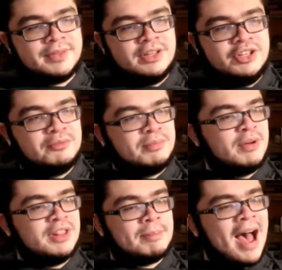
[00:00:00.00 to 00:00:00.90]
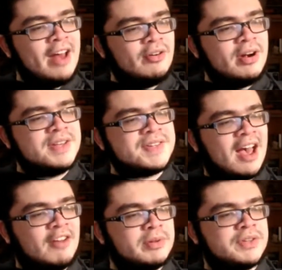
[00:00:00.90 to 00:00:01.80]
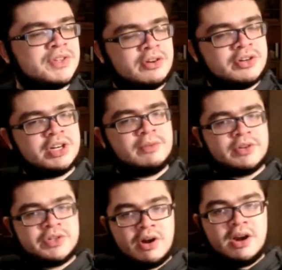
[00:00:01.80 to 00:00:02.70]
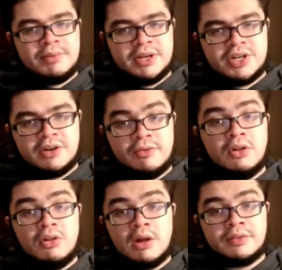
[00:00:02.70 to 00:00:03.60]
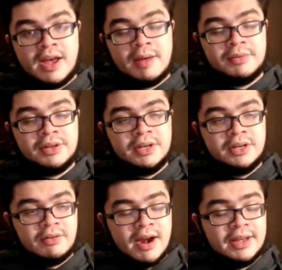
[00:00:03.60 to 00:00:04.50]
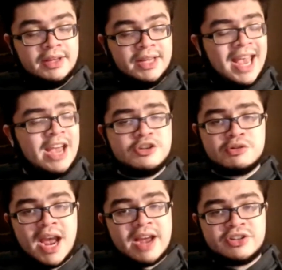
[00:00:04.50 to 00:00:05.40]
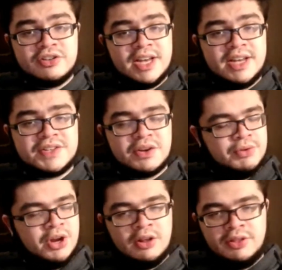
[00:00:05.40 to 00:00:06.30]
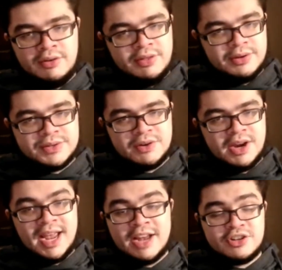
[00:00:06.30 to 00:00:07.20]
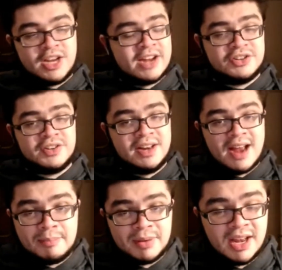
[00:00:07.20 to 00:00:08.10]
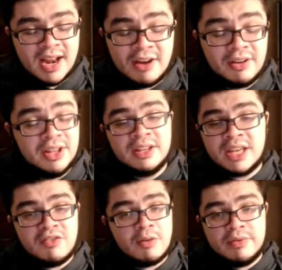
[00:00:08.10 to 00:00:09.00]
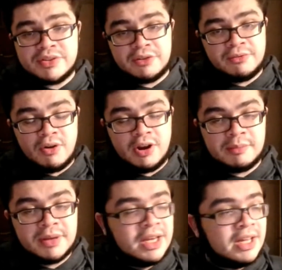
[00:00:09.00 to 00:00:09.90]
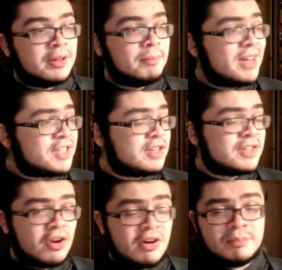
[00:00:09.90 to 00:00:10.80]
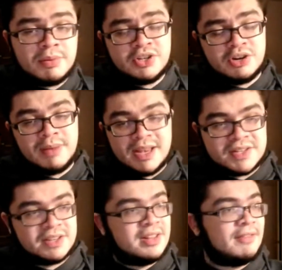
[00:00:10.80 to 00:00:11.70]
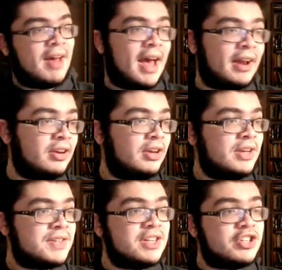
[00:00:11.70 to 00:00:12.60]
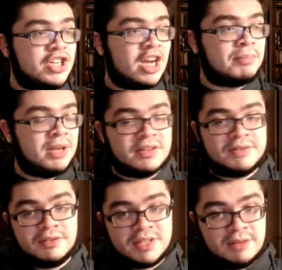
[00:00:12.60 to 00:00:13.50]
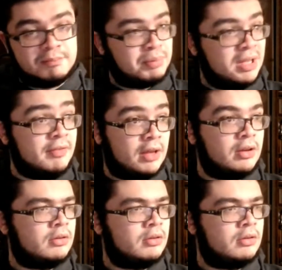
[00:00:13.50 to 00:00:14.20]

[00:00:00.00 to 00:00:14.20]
The Padres have been searching for starting pitching for a long time, right? Andrew Cashner days, we all know those, right? Andrew Cashner did not pan out, gave up Rizzo for him. The best starting pitcher basically they've had since Jake TV